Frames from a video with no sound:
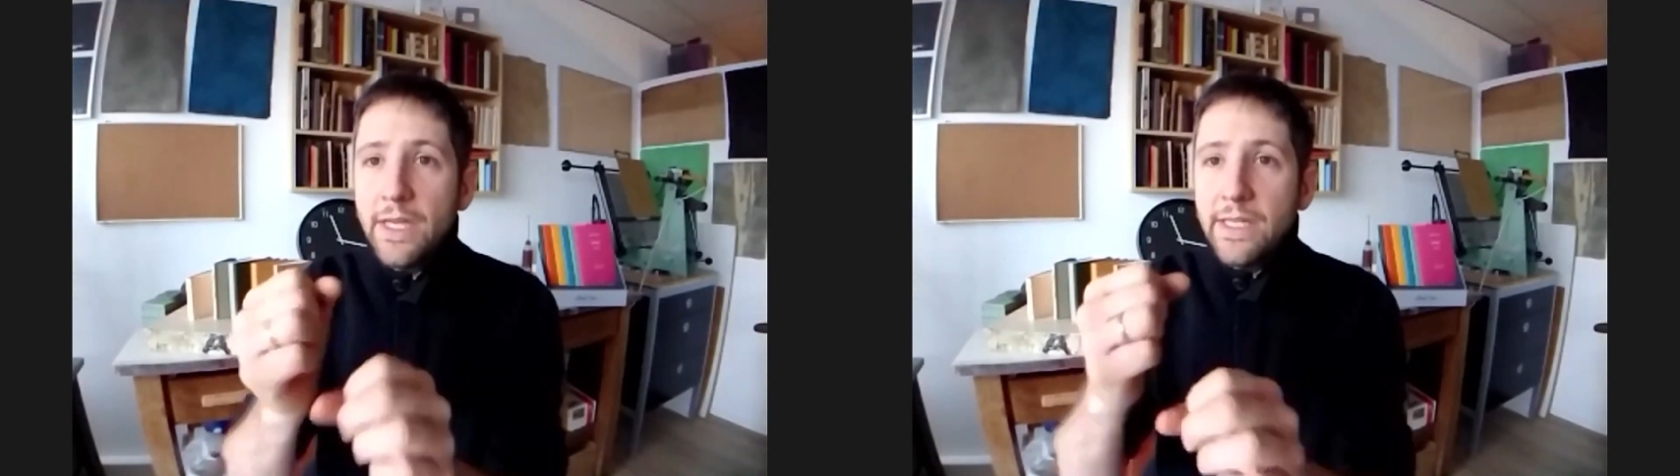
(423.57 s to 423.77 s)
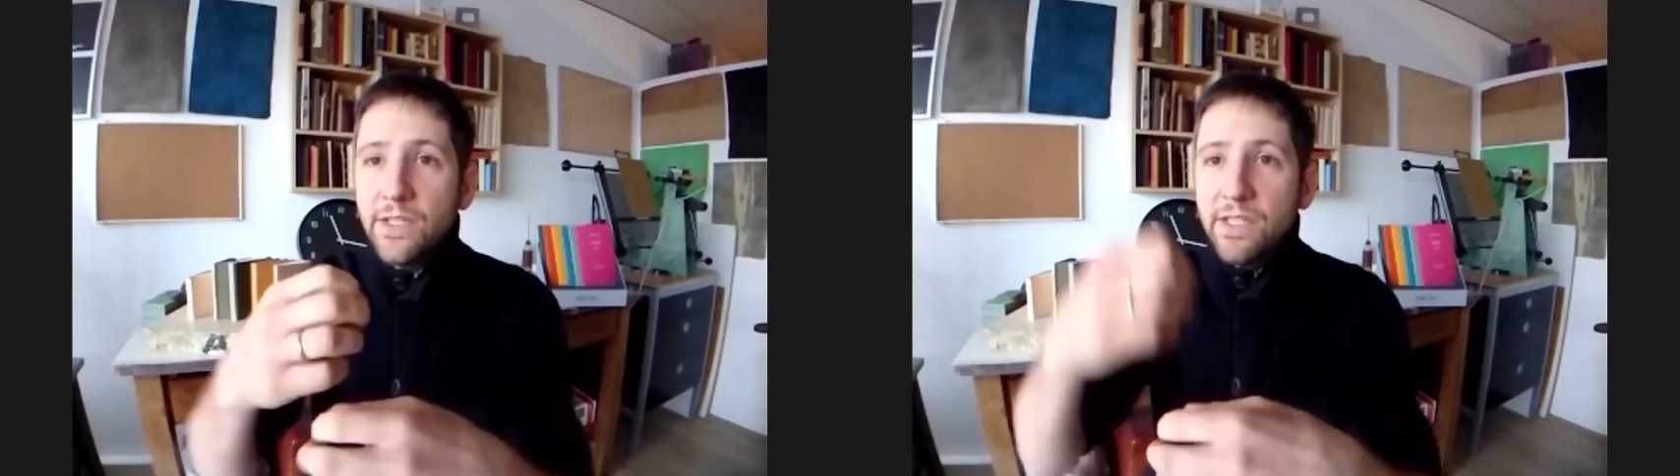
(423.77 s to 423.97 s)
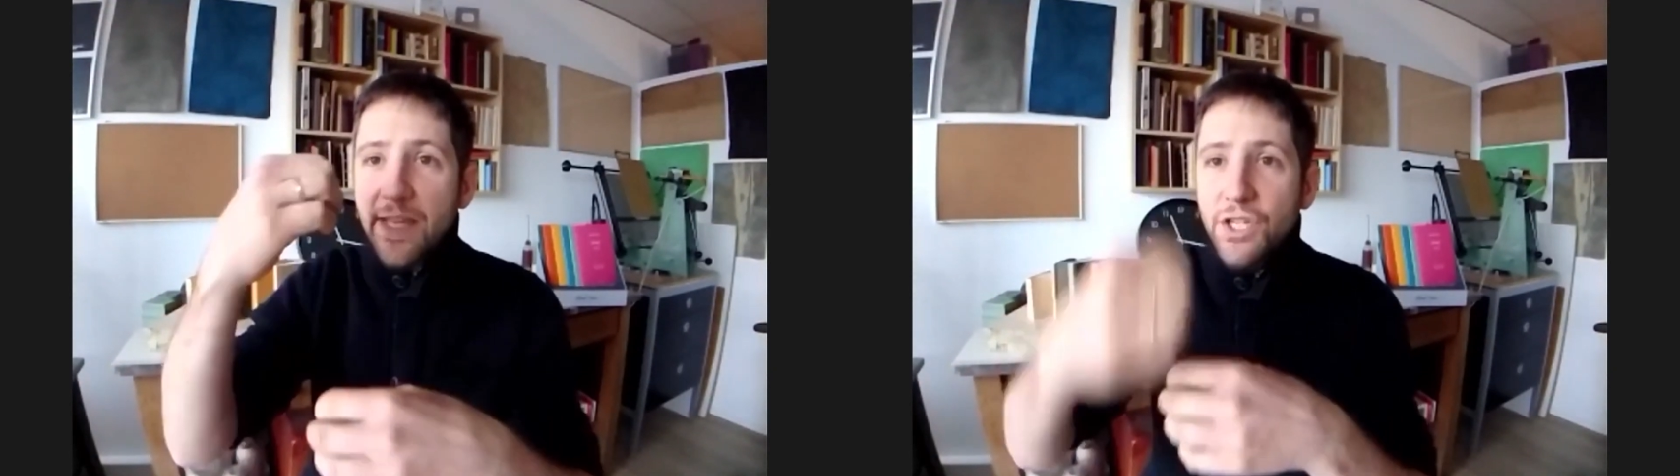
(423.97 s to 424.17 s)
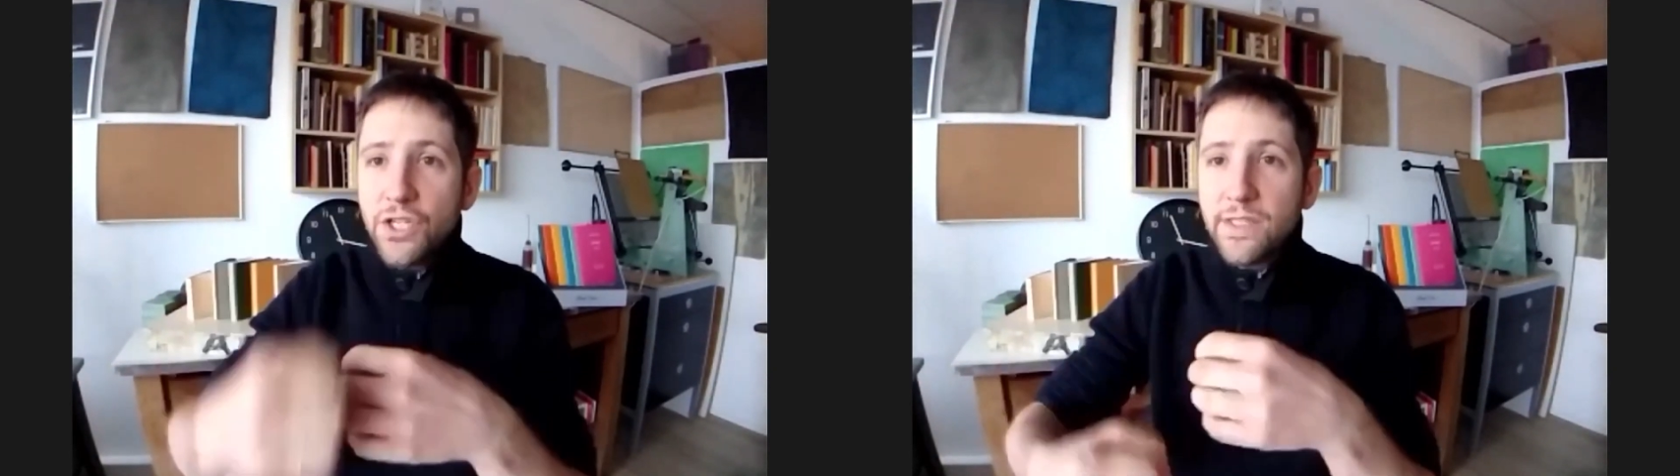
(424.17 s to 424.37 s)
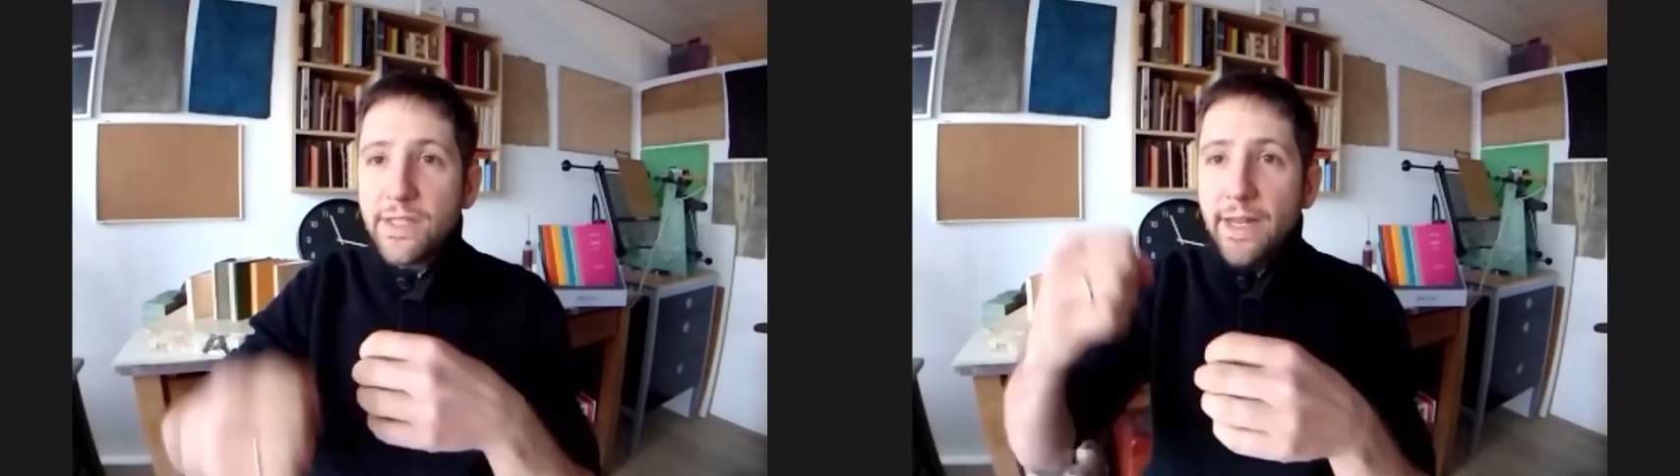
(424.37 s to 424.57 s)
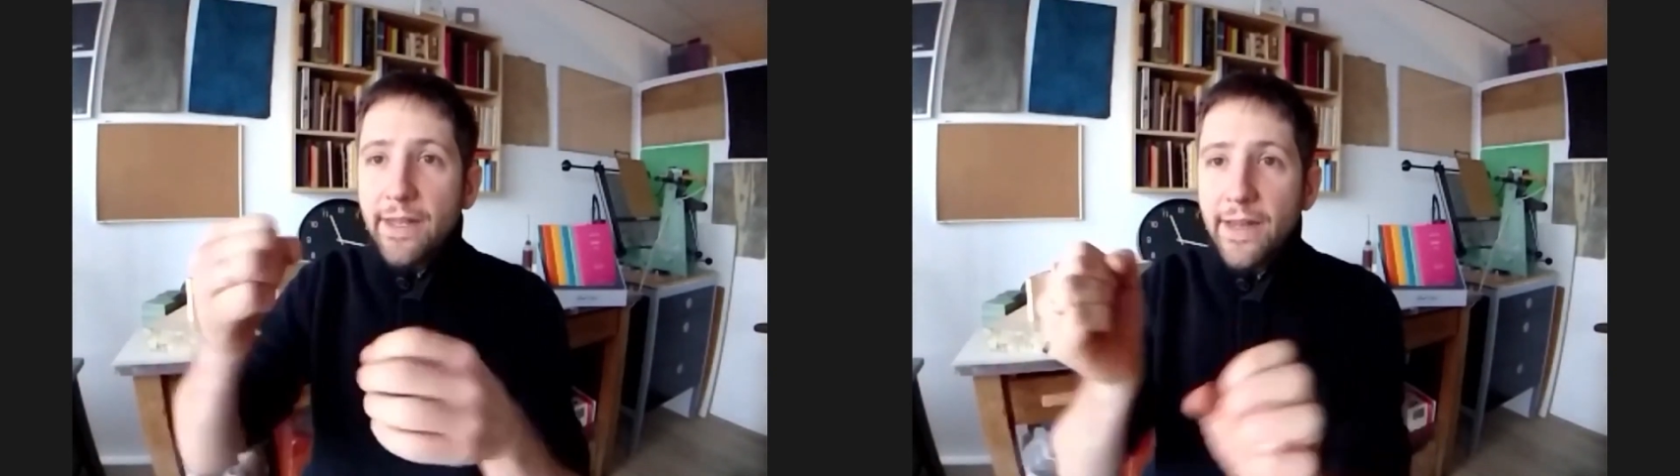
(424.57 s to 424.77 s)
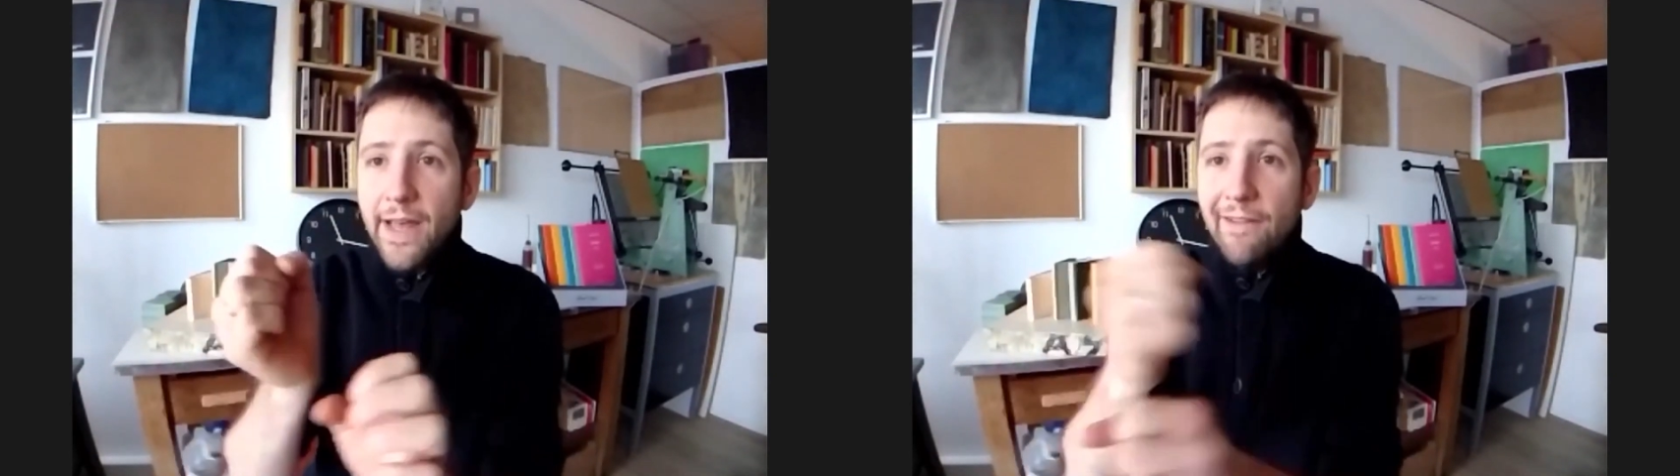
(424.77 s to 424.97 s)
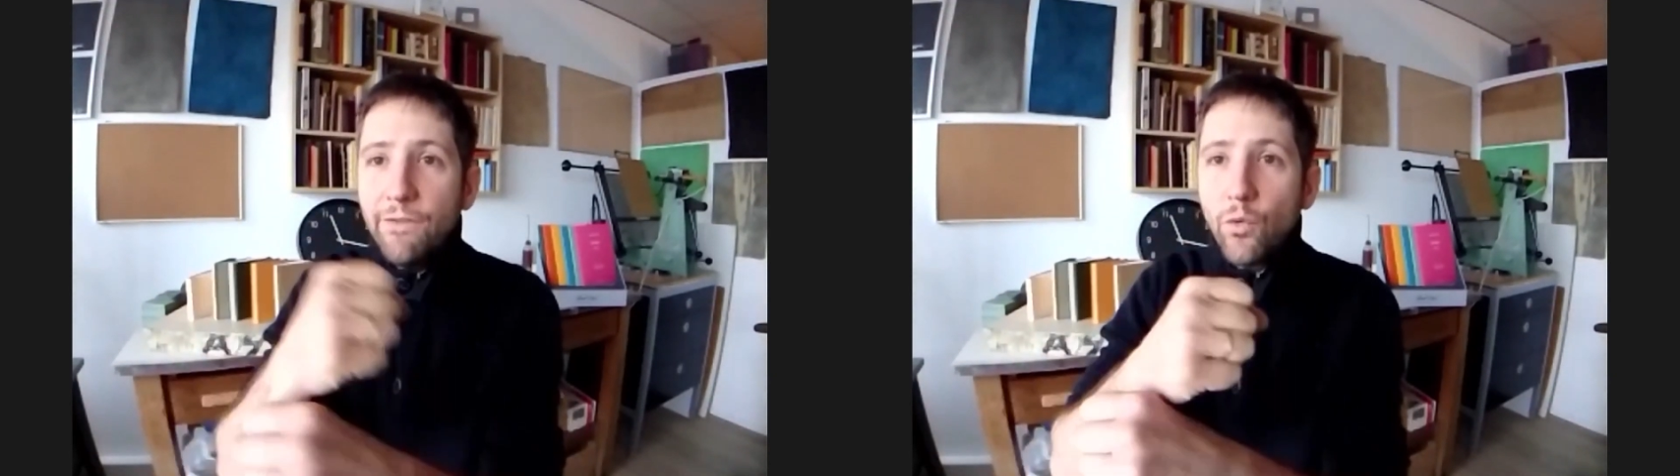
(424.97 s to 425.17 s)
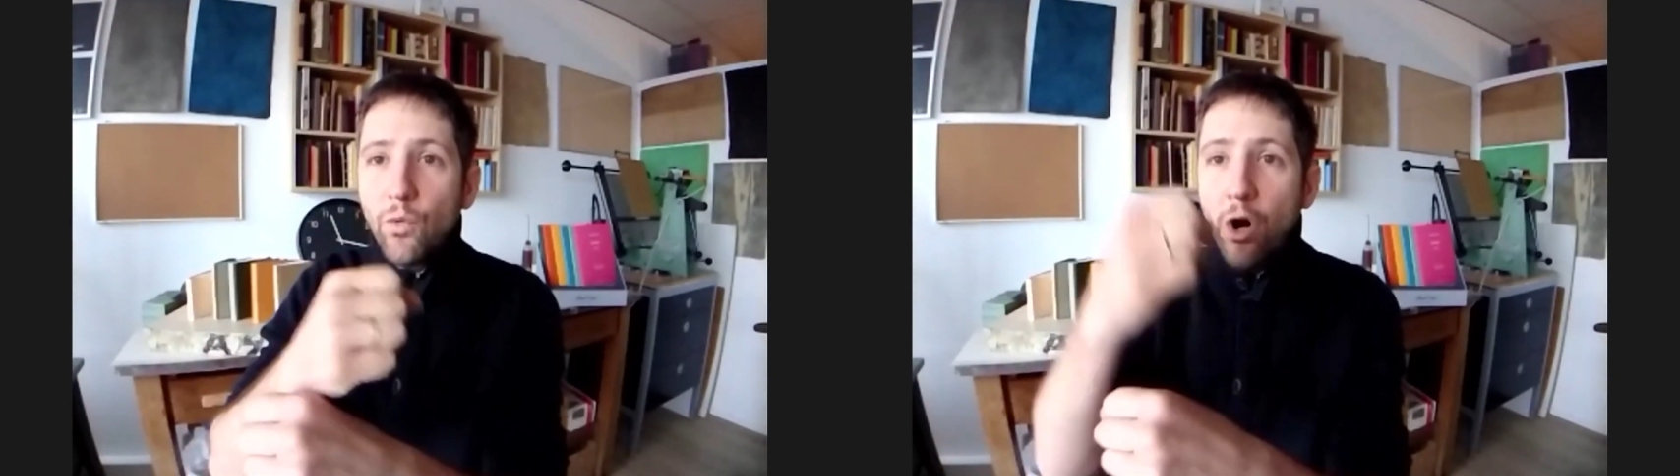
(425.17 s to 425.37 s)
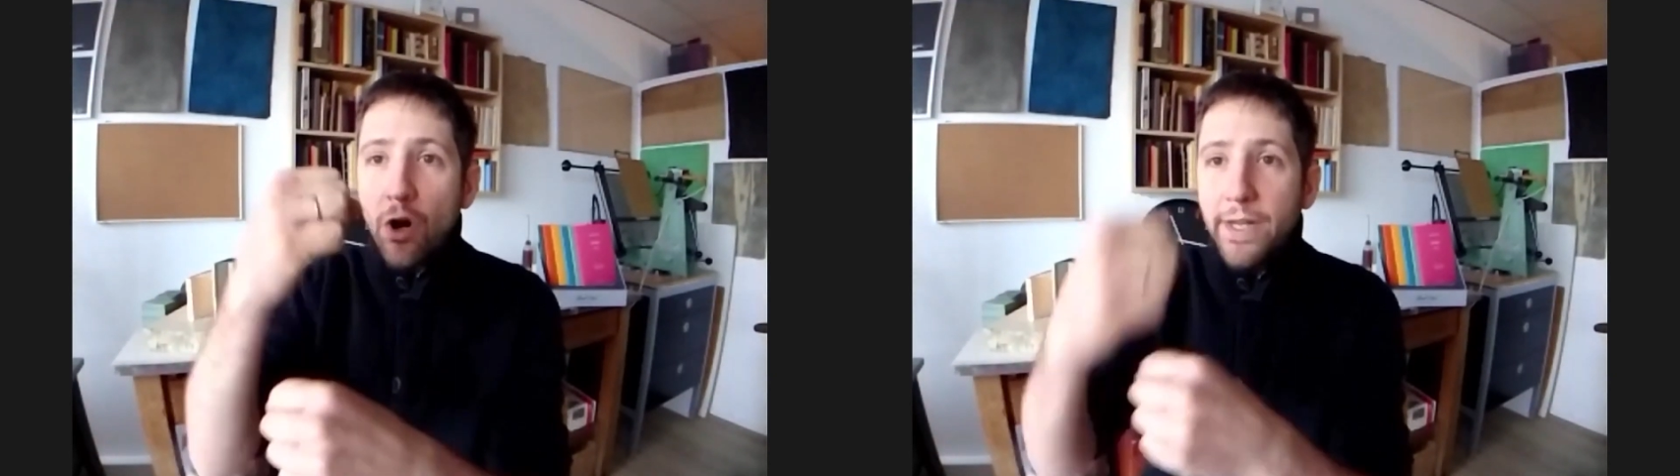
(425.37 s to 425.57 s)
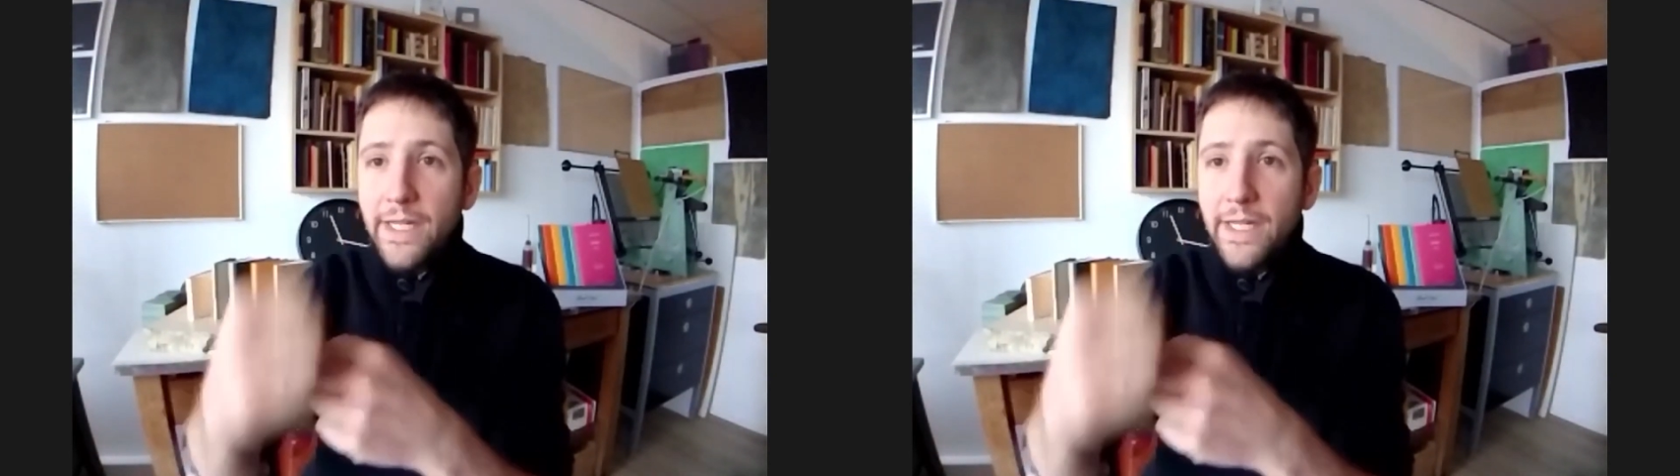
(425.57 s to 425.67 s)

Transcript: is the sections that have the rod